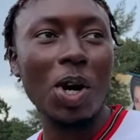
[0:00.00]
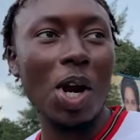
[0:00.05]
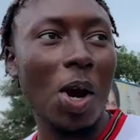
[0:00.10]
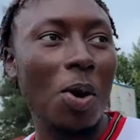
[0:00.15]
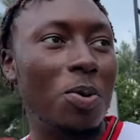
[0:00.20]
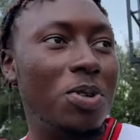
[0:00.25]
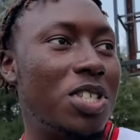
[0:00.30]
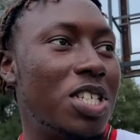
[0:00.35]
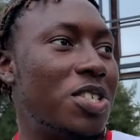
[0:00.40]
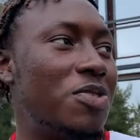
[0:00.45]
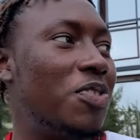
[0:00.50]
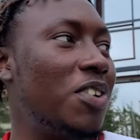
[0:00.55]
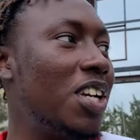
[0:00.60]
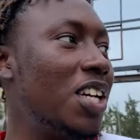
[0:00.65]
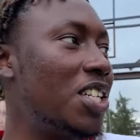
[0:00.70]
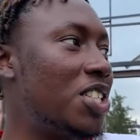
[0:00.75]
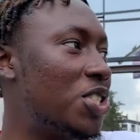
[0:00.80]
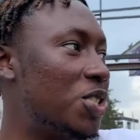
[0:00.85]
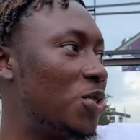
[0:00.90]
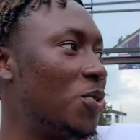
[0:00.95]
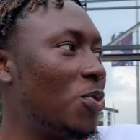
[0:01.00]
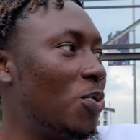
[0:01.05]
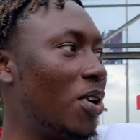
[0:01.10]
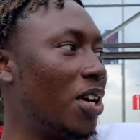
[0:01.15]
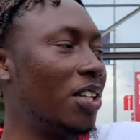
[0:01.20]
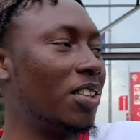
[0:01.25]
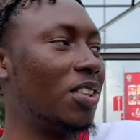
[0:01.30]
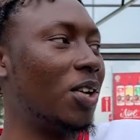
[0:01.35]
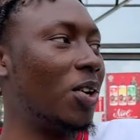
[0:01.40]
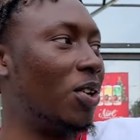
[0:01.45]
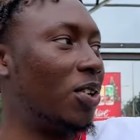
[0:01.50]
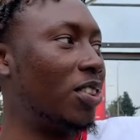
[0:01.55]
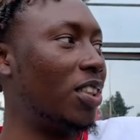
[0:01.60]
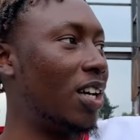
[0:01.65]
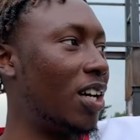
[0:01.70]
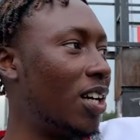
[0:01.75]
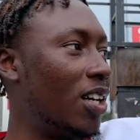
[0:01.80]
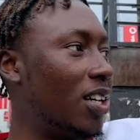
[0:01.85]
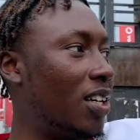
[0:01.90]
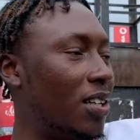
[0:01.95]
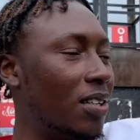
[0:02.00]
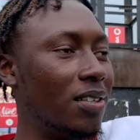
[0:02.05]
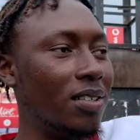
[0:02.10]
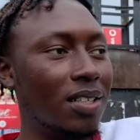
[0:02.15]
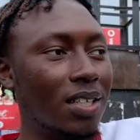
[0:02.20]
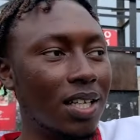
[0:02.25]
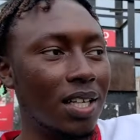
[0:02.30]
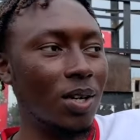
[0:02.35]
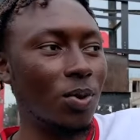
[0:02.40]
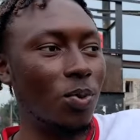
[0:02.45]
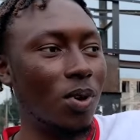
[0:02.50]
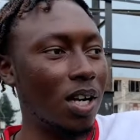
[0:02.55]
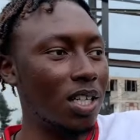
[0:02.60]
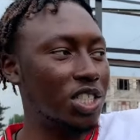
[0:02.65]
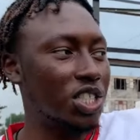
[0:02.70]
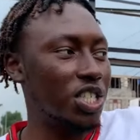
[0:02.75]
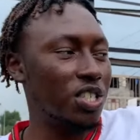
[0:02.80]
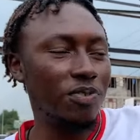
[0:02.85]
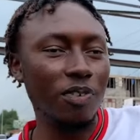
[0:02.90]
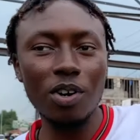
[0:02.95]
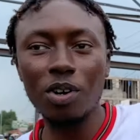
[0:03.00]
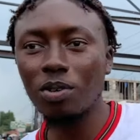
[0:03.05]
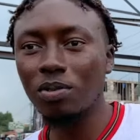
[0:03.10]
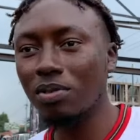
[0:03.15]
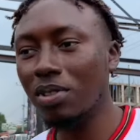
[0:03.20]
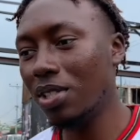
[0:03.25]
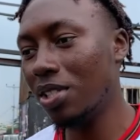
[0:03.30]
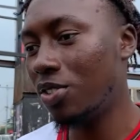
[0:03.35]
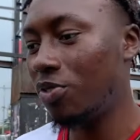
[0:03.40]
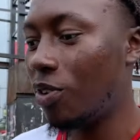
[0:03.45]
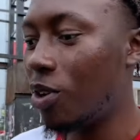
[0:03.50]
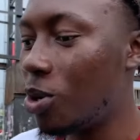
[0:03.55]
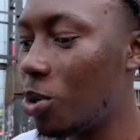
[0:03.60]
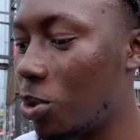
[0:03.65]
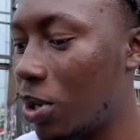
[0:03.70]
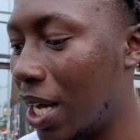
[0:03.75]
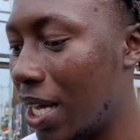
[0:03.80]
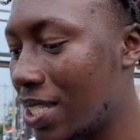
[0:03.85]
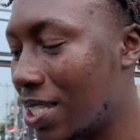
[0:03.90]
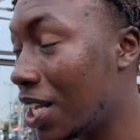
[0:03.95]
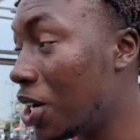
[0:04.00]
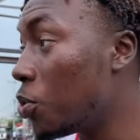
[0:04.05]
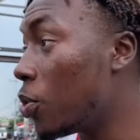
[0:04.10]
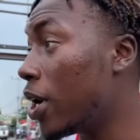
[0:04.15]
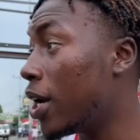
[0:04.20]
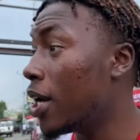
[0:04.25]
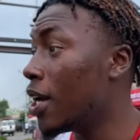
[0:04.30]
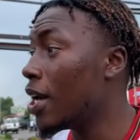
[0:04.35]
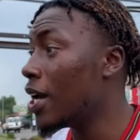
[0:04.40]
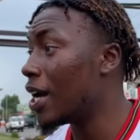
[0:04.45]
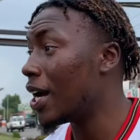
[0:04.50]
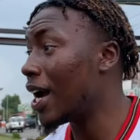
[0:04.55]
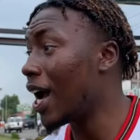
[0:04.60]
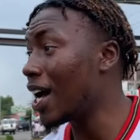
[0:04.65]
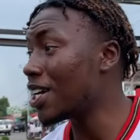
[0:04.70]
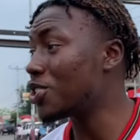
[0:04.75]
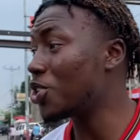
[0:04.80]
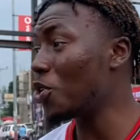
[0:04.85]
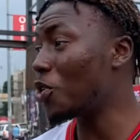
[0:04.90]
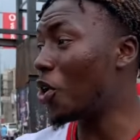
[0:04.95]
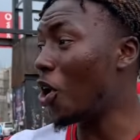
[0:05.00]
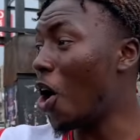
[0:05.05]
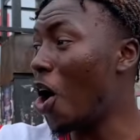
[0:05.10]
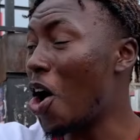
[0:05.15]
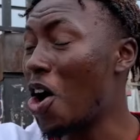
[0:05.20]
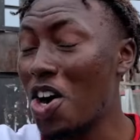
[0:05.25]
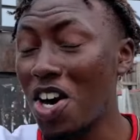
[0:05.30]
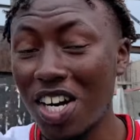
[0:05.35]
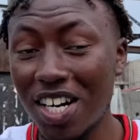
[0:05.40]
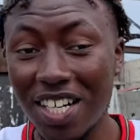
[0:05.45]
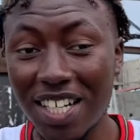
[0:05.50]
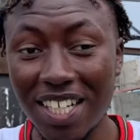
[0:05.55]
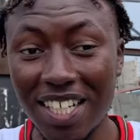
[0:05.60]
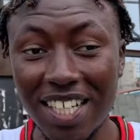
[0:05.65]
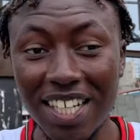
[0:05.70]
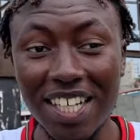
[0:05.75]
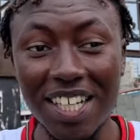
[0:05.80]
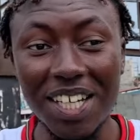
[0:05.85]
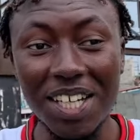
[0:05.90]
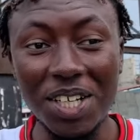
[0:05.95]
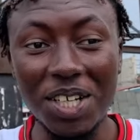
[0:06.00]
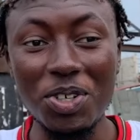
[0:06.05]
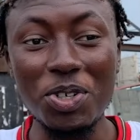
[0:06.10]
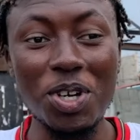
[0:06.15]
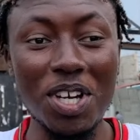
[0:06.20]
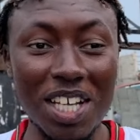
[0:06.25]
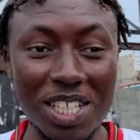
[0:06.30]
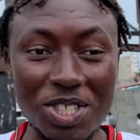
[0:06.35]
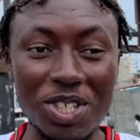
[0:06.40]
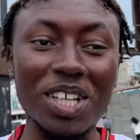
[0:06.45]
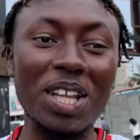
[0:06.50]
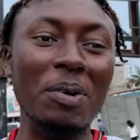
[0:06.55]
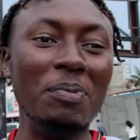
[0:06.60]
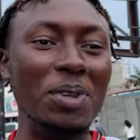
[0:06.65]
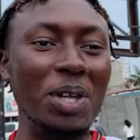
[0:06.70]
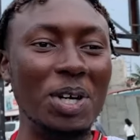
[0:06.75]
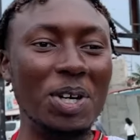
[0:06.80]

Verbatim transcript: now, we just finished. Went on the, well, he's following us anyway. Guys, the car, so you can show them the